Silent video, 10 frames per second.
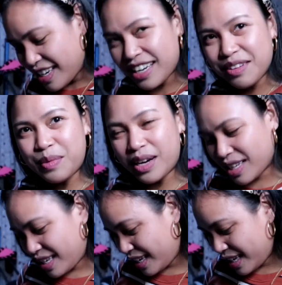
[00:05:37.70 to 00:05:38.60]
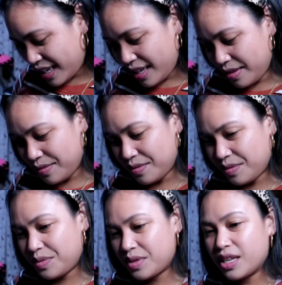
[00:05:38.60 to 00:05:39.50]
Little monkey.
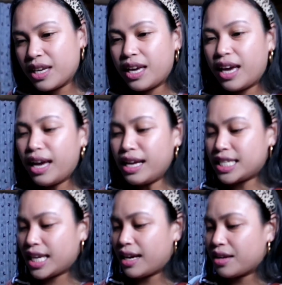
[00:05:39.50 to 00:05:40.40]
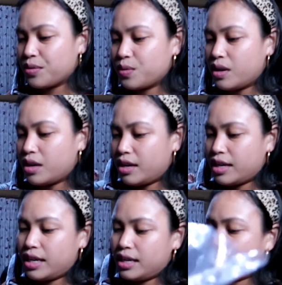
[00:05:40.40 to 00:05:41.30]
And the other
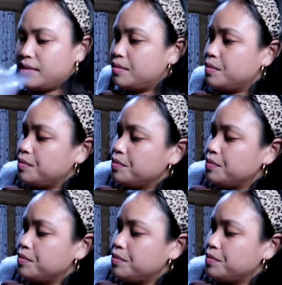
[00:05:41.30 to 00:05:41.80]
one.